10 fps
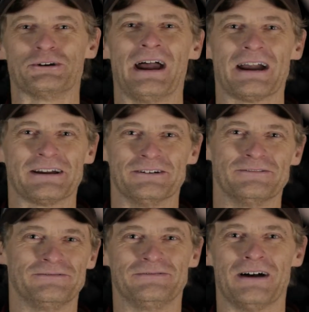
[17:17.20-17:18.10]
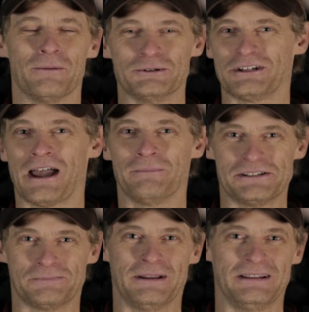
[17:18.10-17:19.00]
track of how much time I
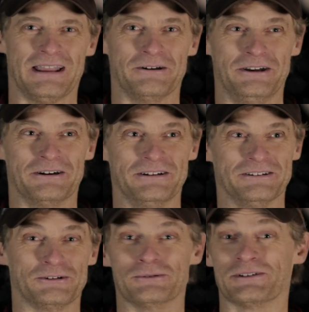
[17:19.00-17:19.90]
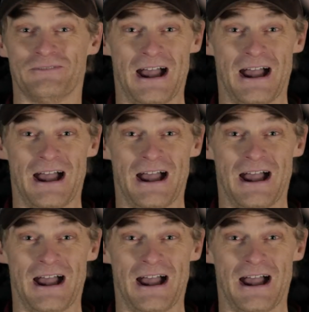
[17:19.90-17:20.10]
spend out here in terms of